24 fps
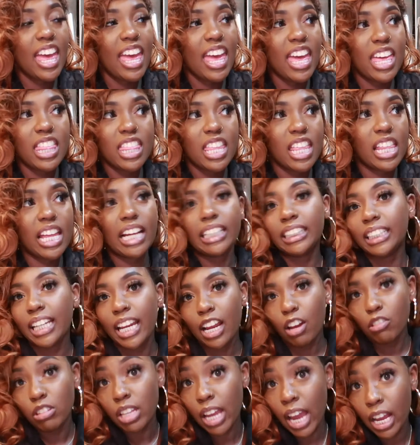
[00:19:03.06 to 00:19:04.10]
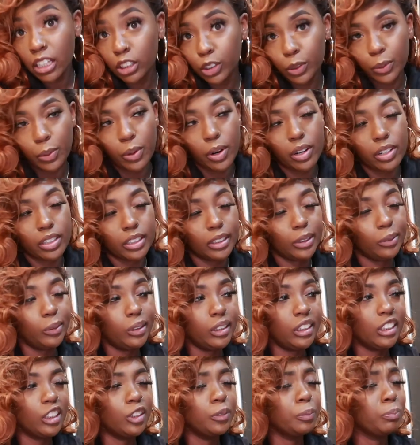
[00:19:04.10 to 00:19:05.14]
and then like today i only got two orders
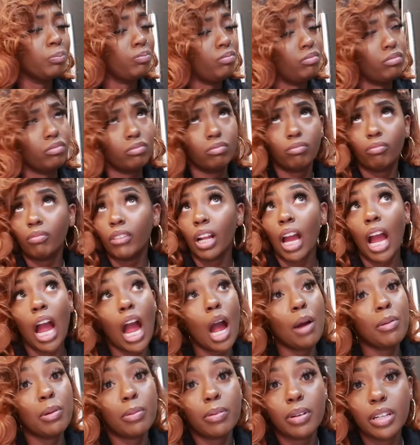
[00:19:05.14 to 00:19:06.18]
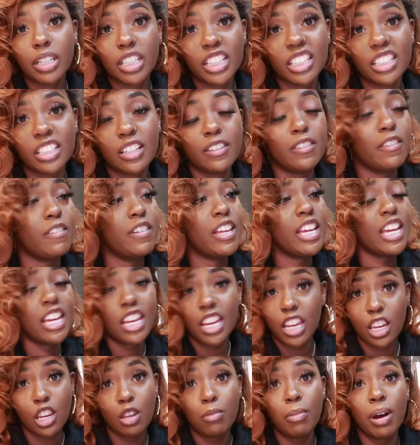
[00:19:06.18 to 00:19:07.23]
which I'm appreciative of
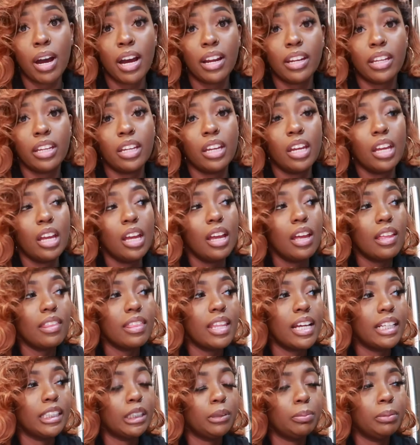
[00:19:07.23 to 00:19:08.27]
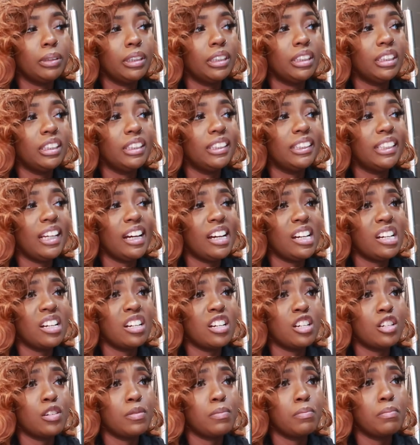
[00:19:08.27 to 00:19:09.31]
anybody that spends
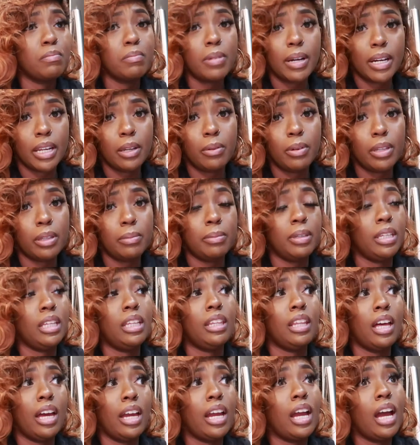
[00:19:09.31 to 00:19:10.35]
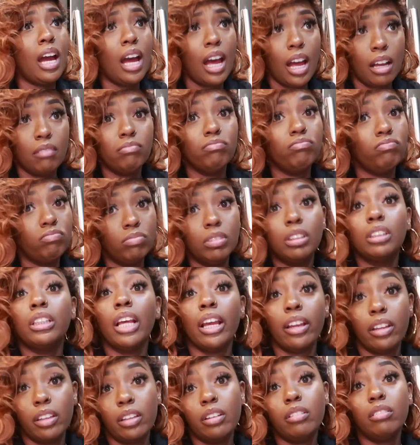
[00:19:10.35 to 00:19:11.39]
um, money with me. Like,
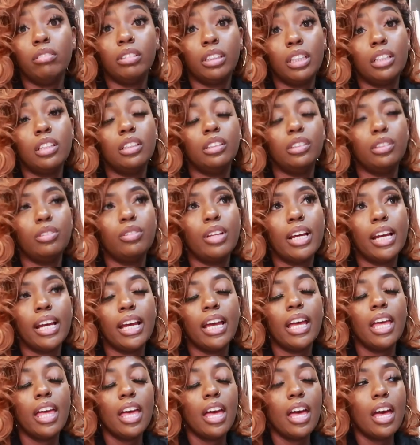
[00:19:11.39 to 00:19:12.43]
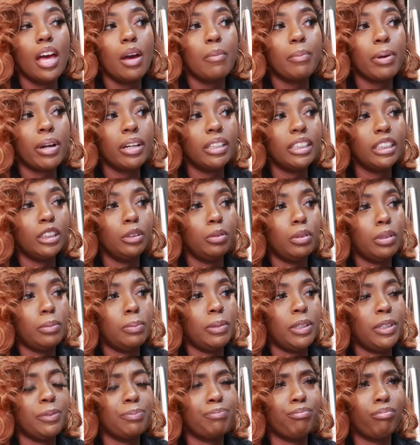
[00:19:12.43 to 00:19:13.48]
thank you to the two that purchased with
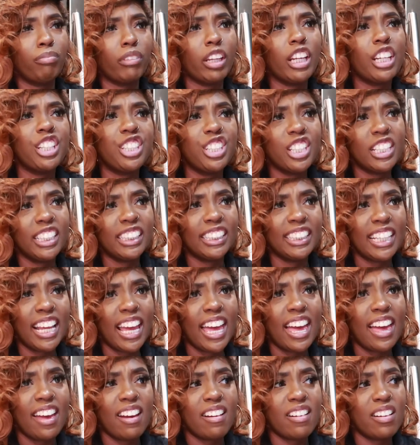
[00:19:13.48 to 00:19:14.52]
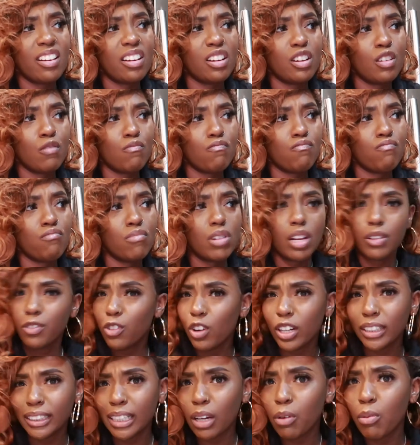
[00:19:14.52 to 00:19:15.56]
me. It's just that, um, of
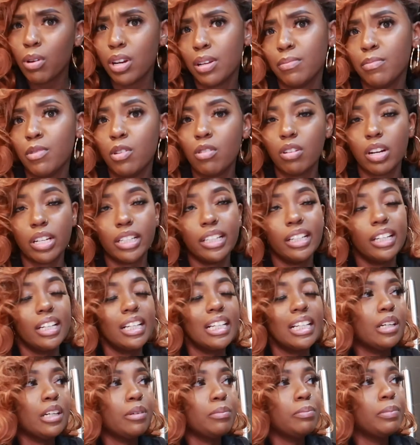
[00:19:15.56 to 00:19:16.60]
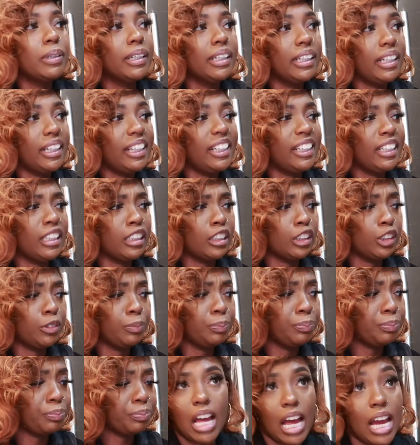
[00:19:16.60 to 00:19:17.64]
course, I wanted more, but
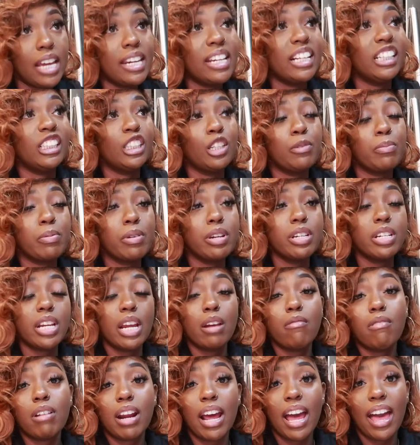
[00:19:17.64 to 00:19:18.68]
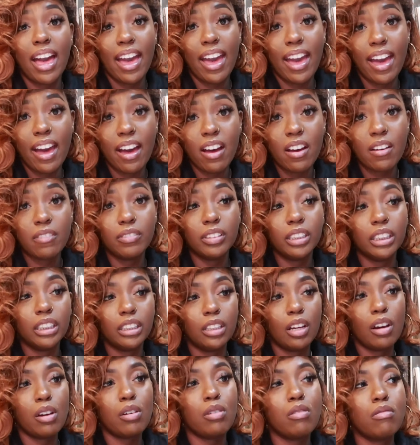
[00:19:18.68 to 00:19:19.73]
um, I need to appreciate what I have.
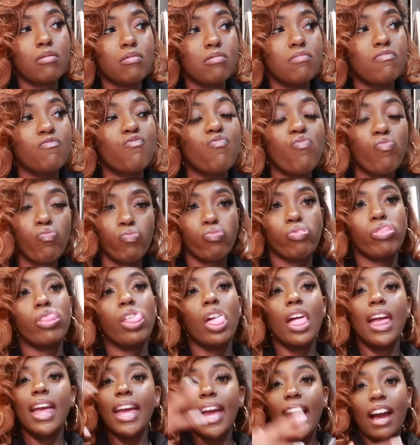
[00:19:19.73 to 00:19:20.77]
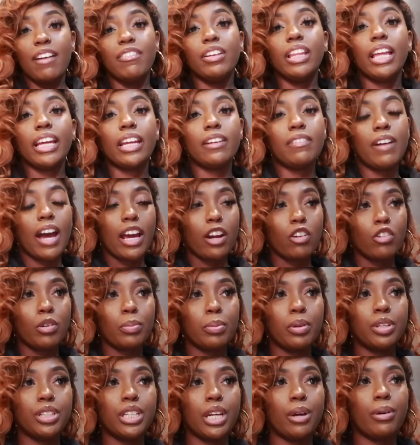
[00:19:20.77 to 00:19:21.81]
So I feel like if I don't
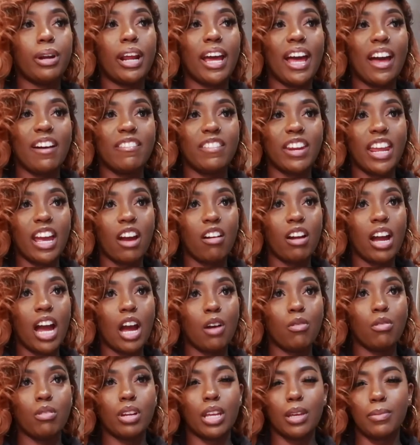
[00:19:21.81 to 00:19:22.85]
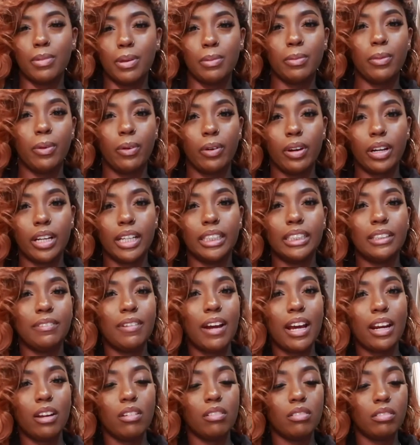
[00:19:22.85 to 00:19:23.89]
appreciate what I have now, God won't give me more. Because if
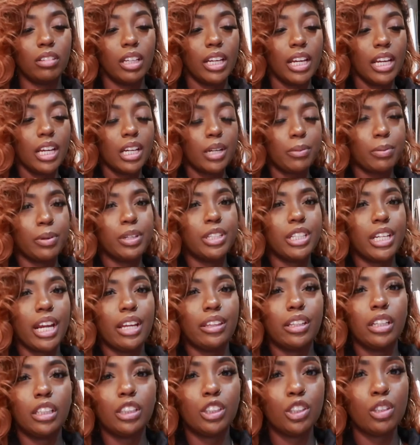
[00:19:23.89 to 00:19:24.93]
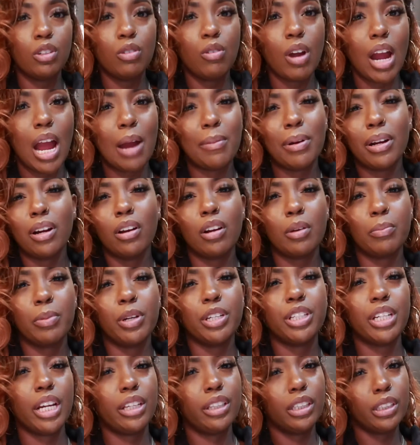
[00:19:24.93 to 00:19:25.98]
I don't appreciate the two, how am I going to
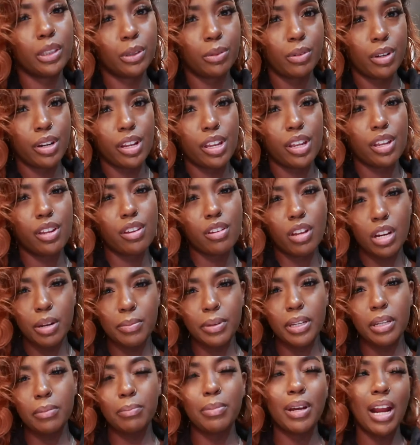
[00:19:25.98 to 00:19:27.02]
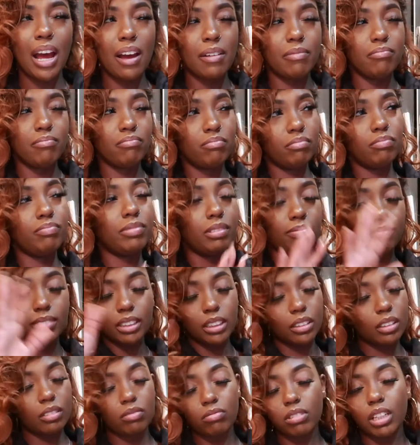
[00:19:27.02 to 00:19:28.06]
appreciate the 20? You know what I mean? But I
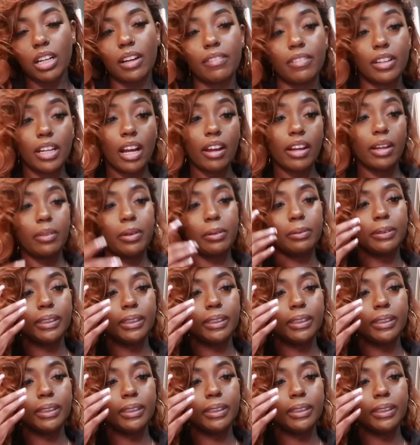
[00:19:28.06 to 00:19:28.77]
whatever y'all get what i'm